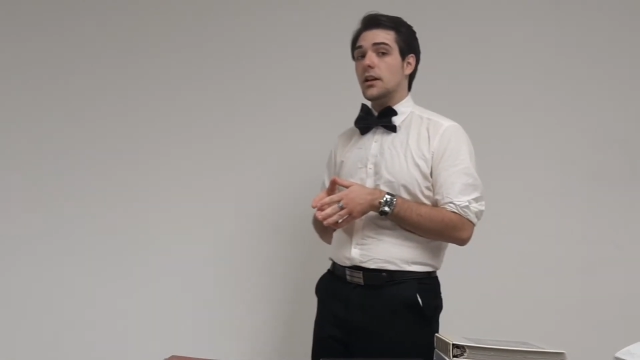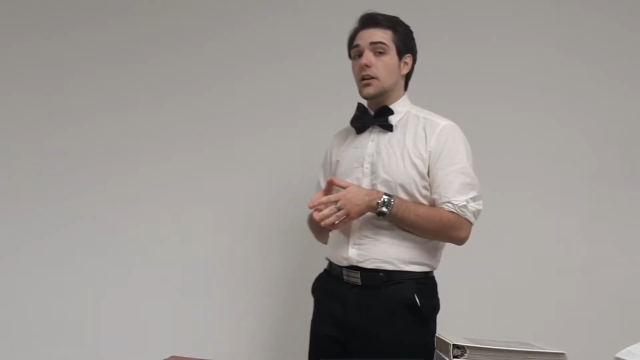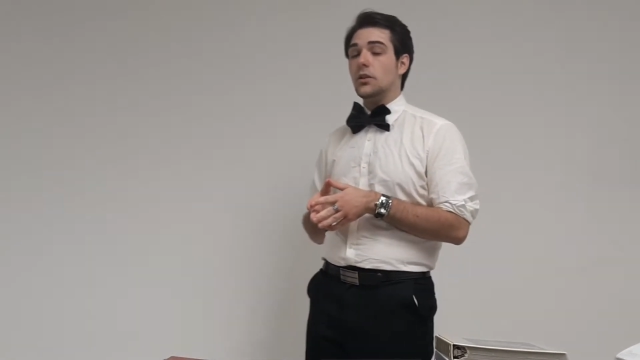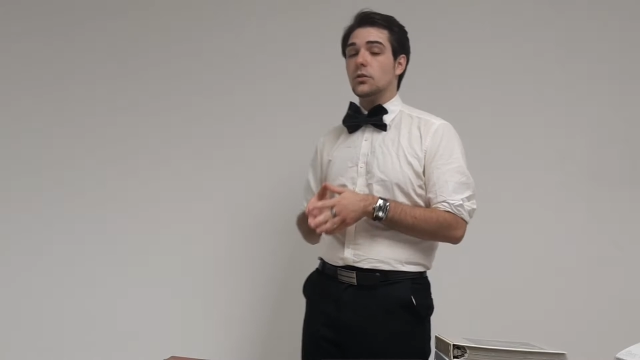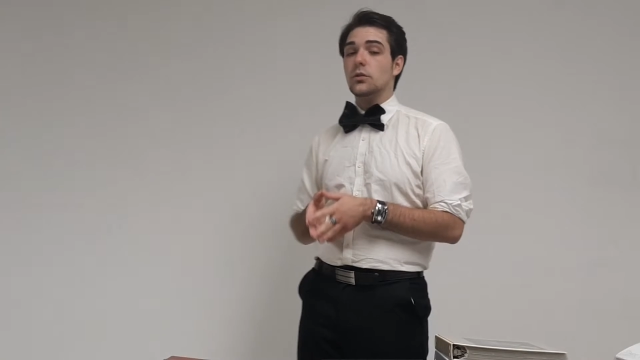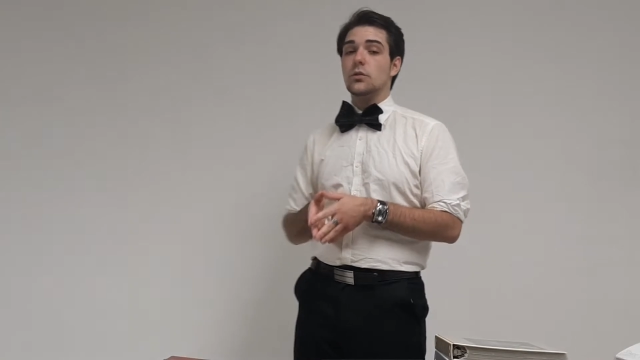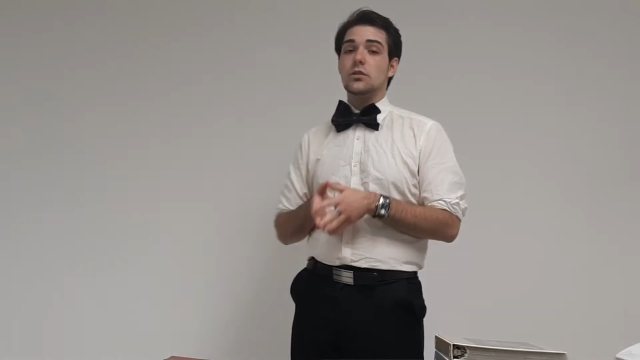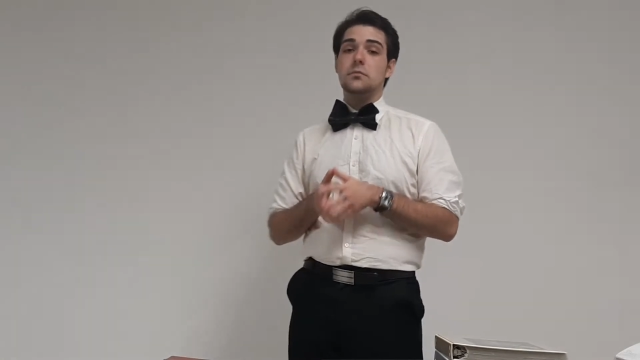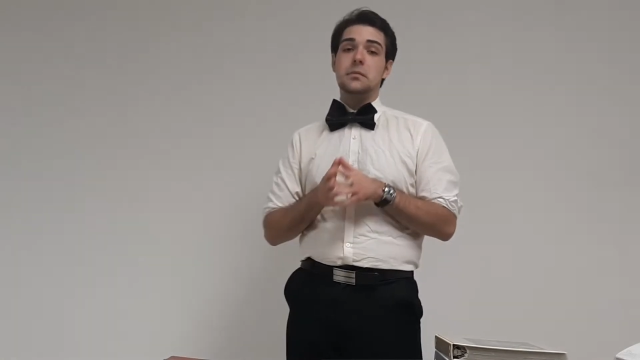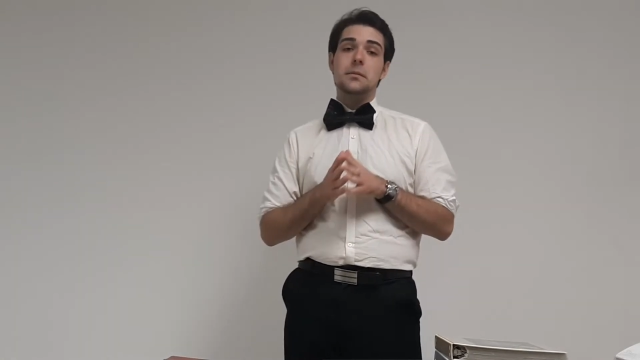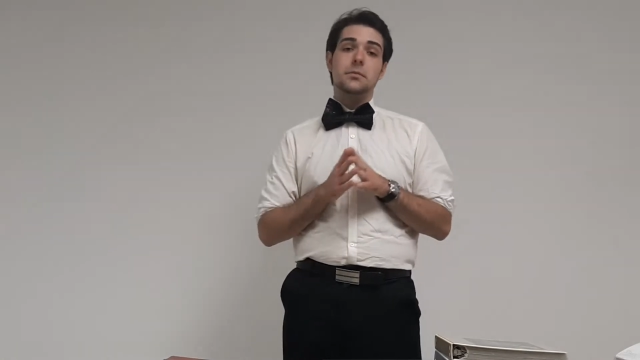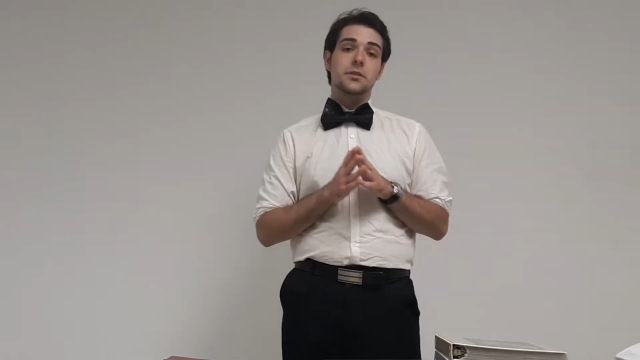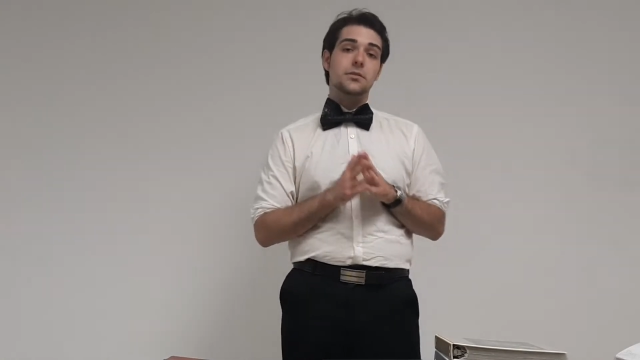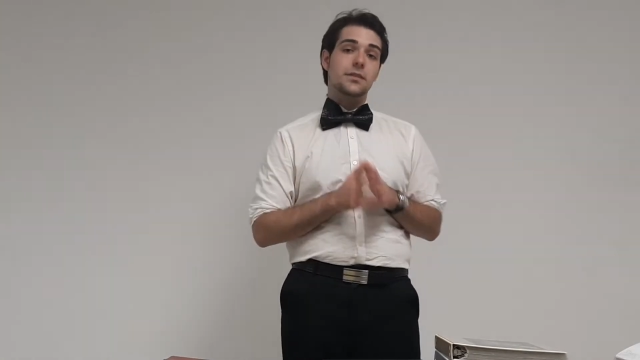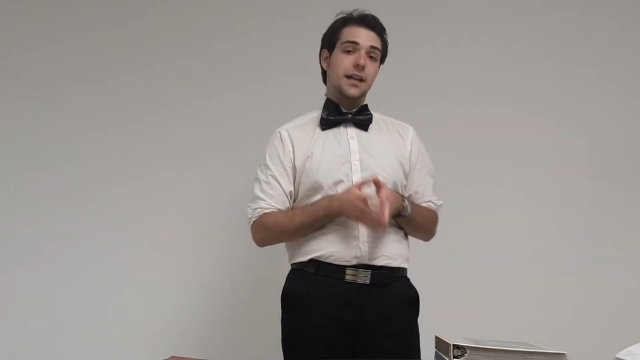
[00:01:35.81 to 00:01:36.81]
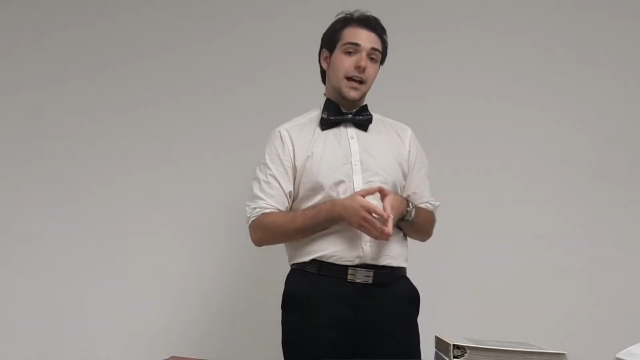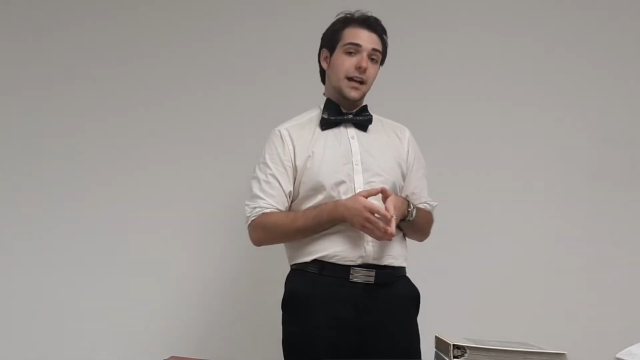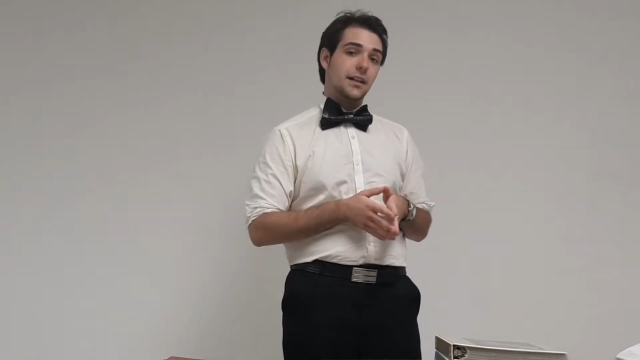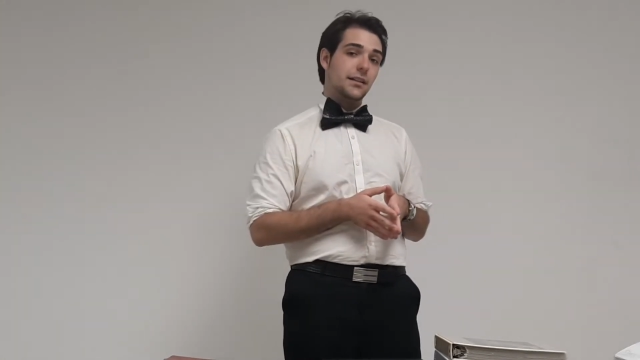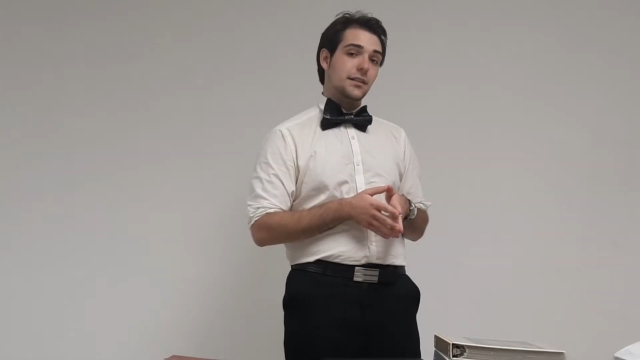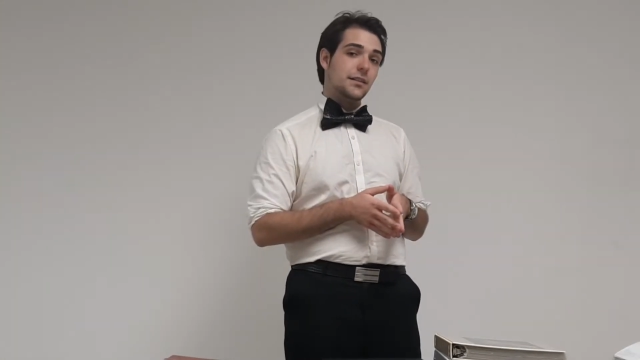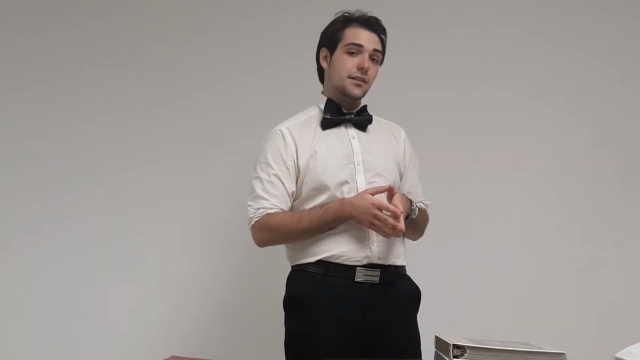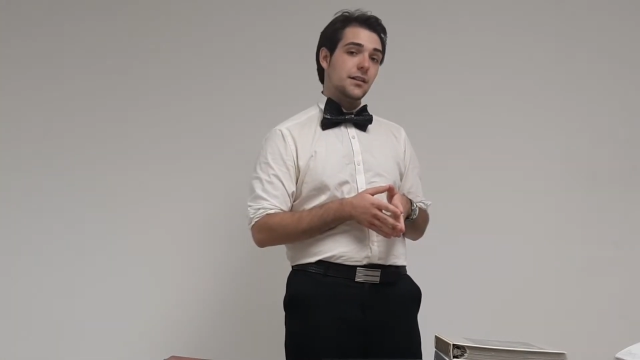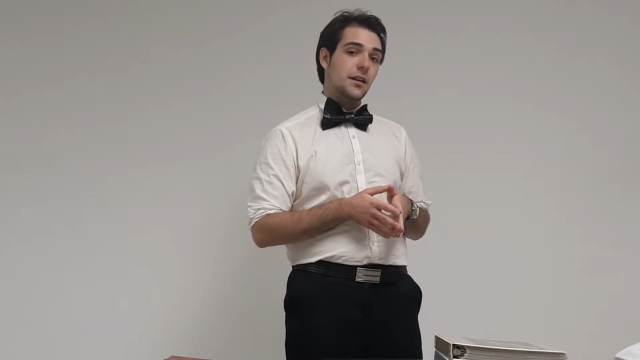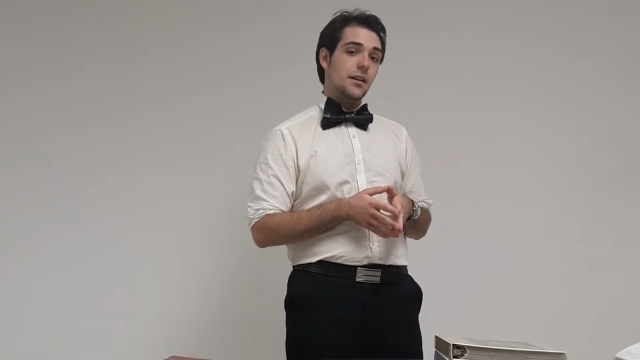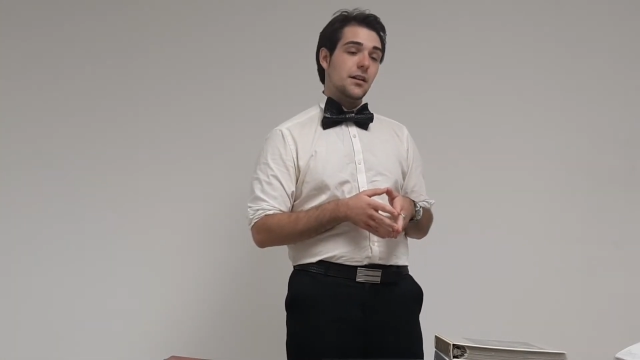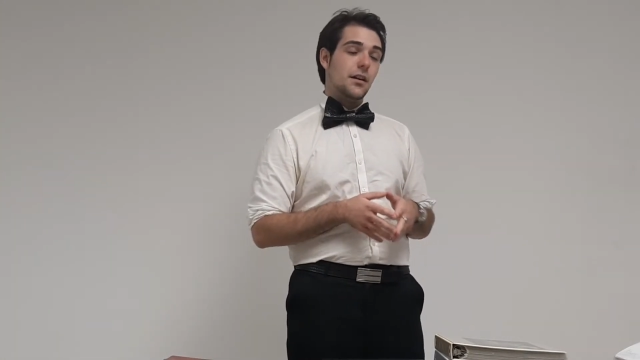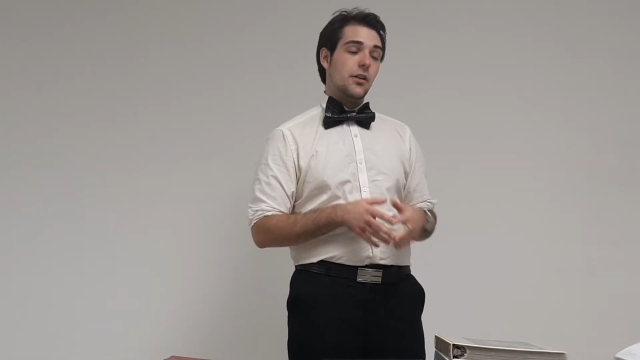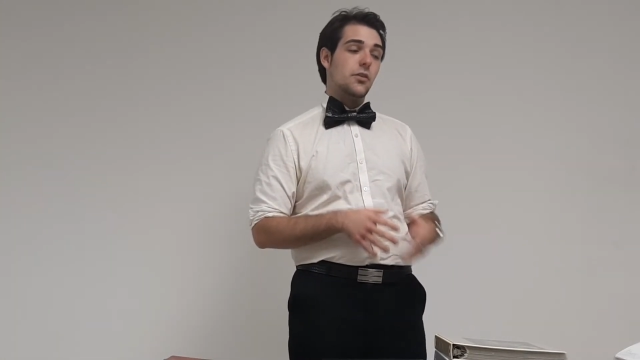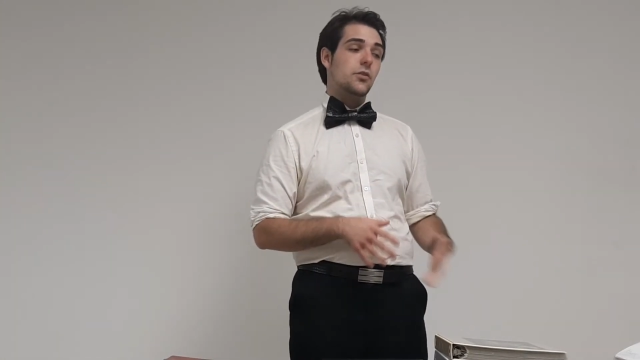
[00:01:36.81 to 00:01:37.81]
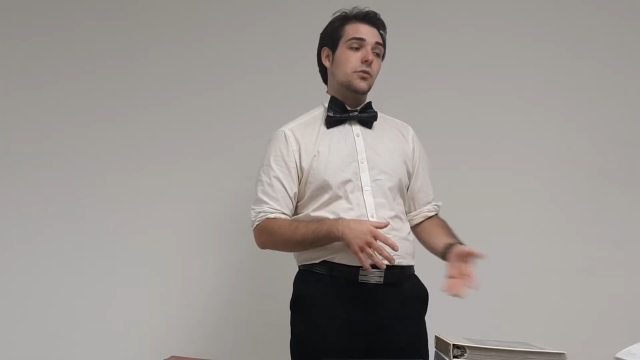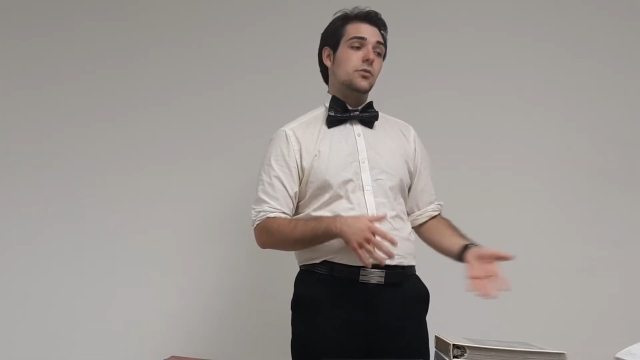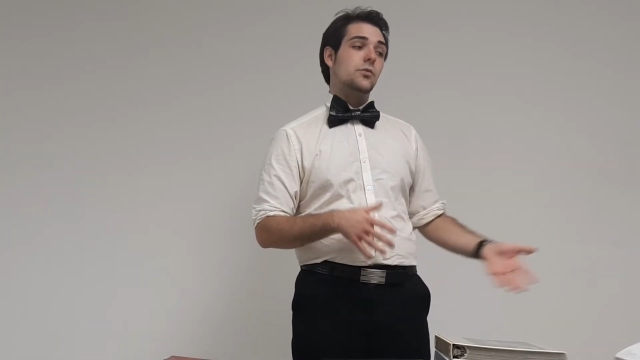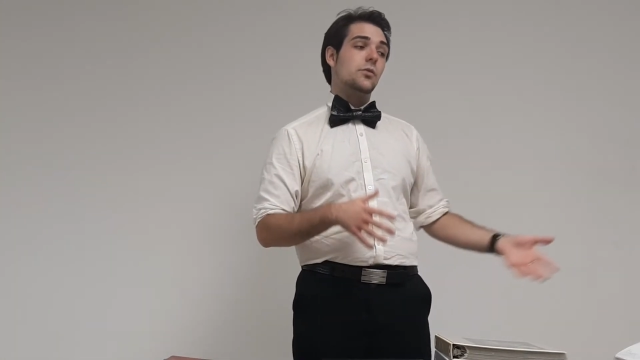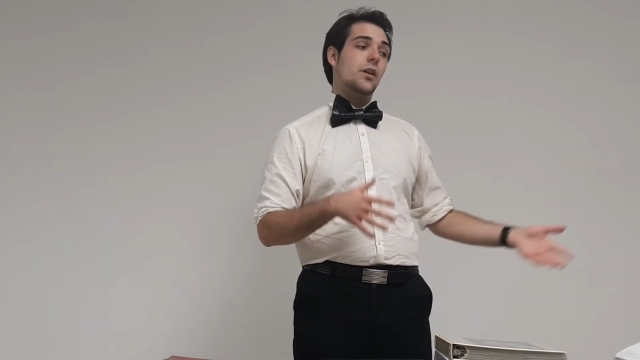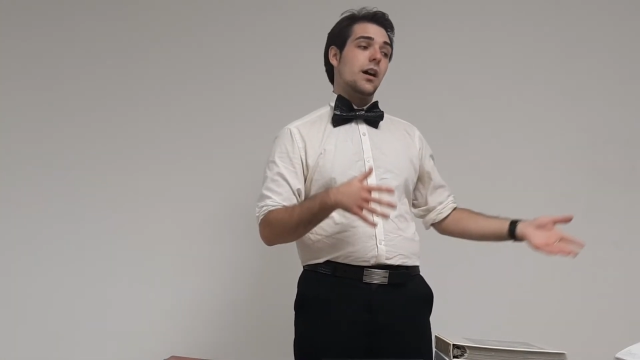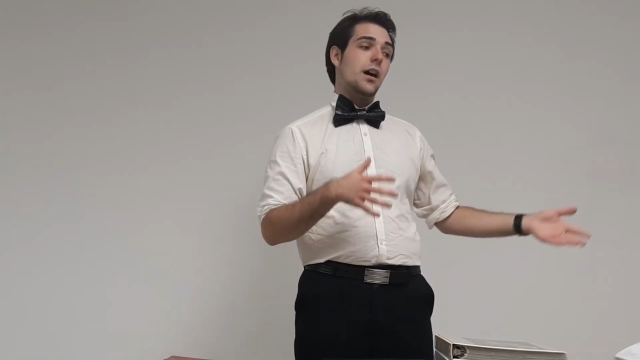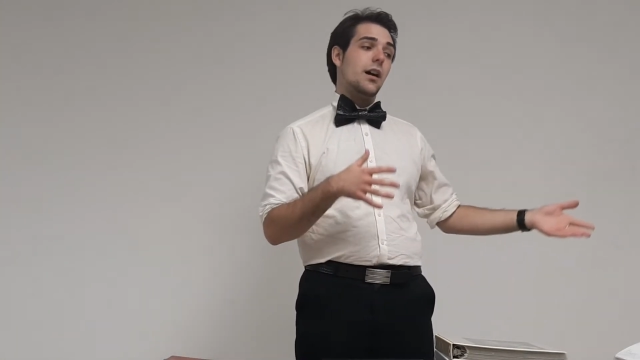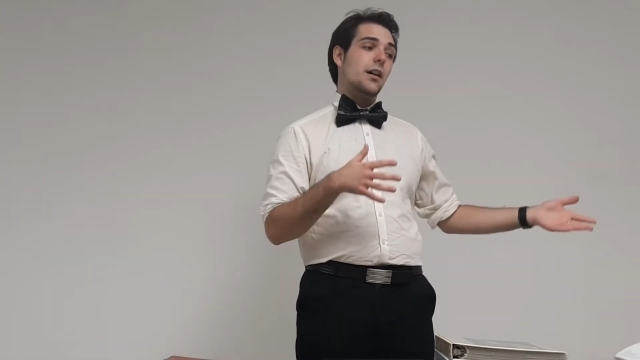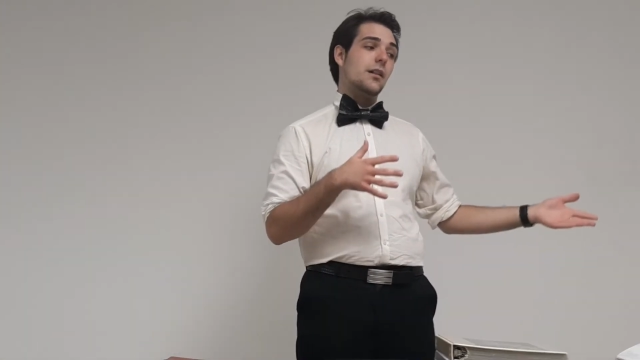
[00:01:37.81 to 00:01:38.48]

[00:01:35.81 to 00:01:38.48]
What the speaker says: who lures people to an island who